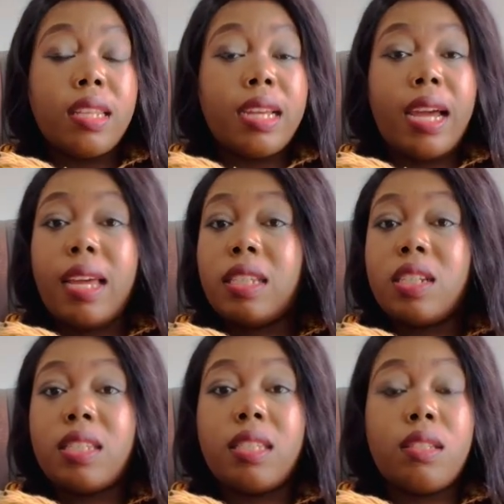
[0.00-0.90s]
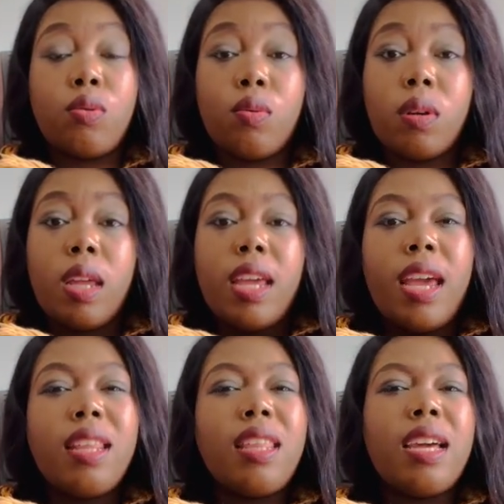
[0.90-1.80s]
The guy just took,
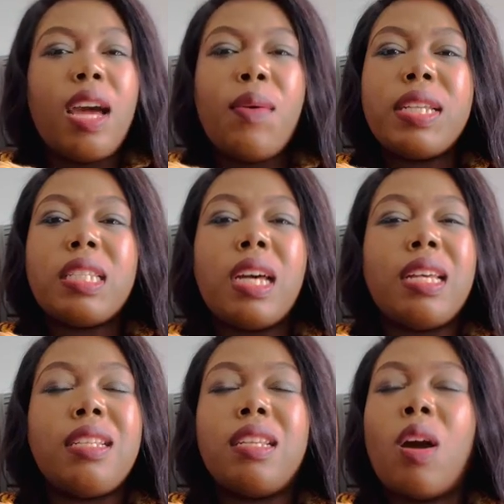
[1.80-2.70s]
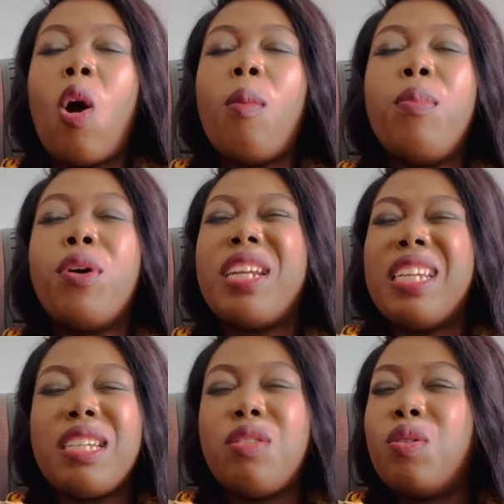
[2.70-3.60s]
and the guy was a
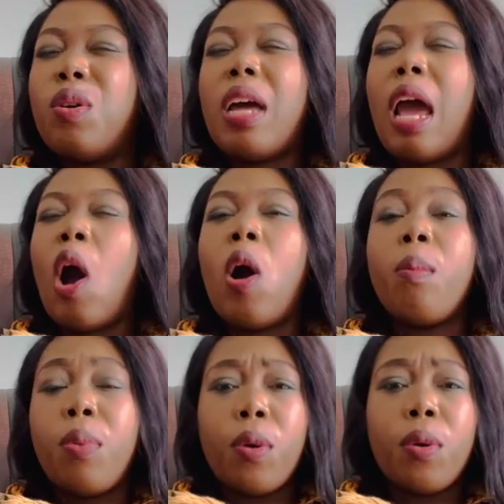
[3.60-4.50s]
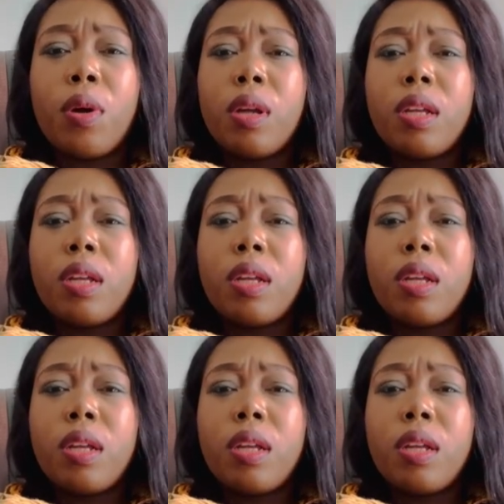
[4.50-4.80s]
hoboric, you know, a hobo.